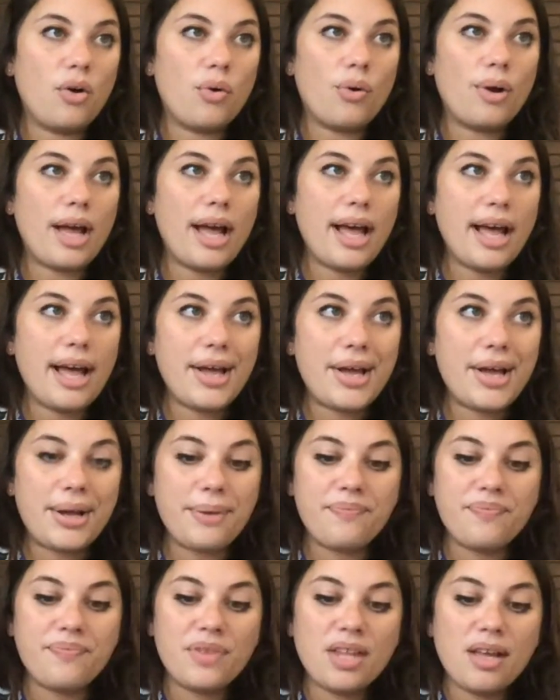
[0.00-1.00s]
okay,
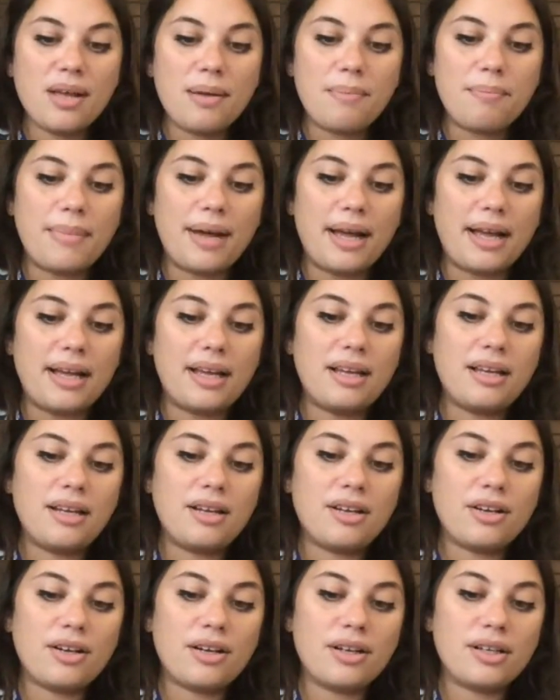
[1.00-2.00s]
my
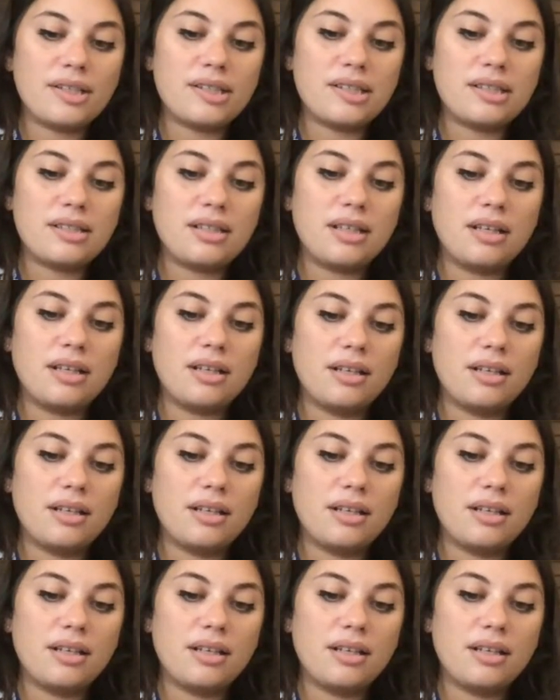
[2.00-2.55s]
ears,